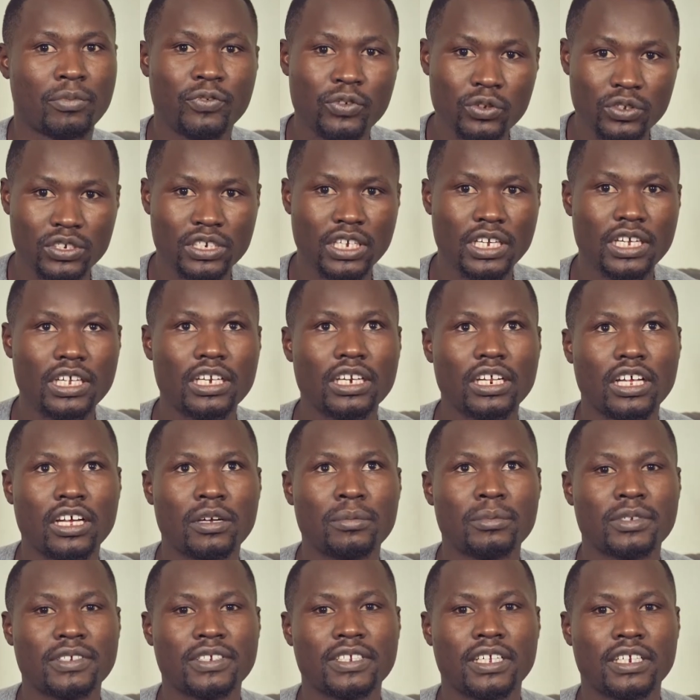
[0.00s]
Future
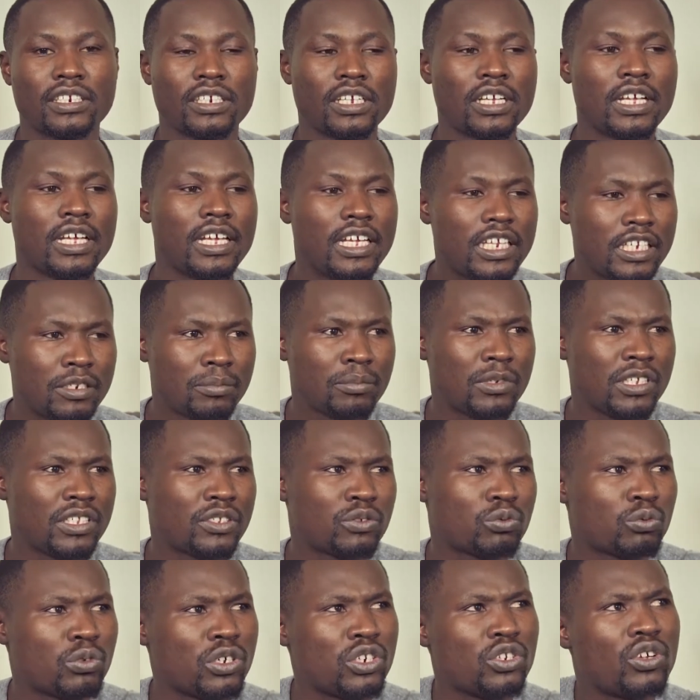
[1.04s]
income is that it
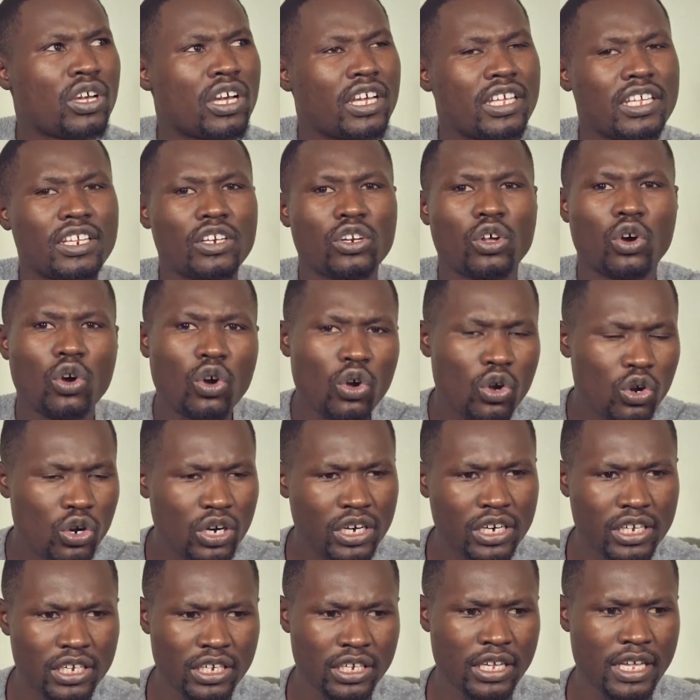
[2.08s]
means when you're in
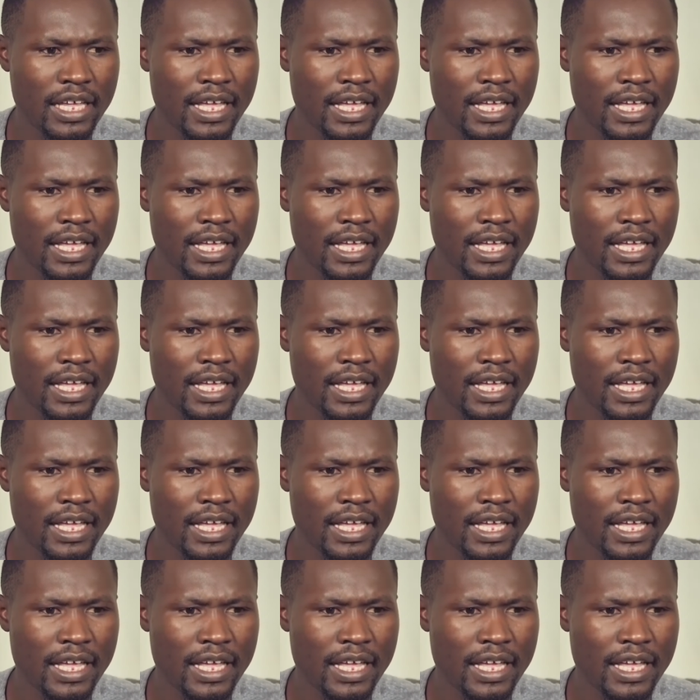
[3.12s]
old